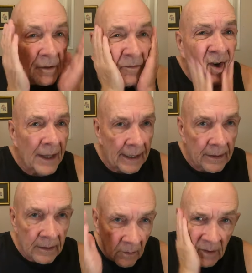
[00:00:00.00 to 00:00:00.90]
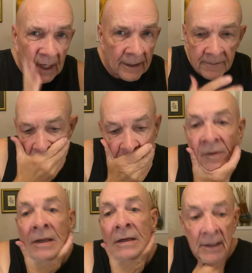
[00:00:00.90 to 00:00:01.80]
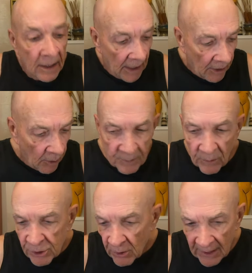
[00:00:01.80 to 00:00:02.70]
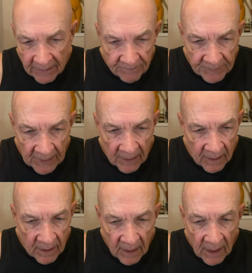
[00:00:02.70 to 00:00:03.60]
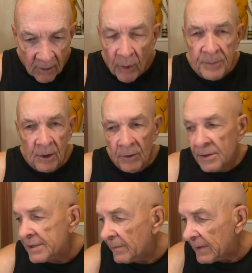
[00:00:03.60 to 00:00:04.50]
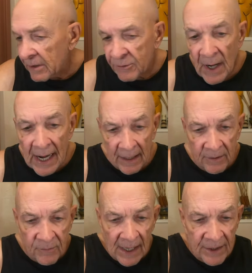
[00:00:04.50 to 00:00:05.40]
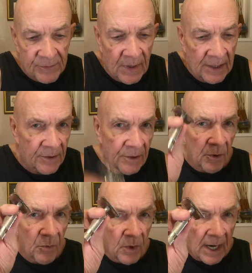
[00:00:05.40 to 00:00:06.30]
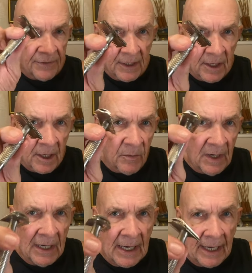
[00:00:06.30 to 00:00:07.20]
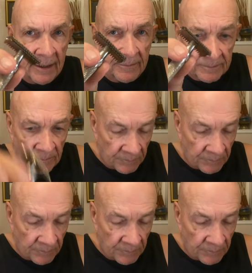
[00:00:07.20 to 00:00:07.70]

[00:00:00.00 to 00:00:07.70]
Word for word: We'll get it, okay. I hope you enjoyed it. Hope you learned something. Try it. Try this razor. you I think you're going to really like it.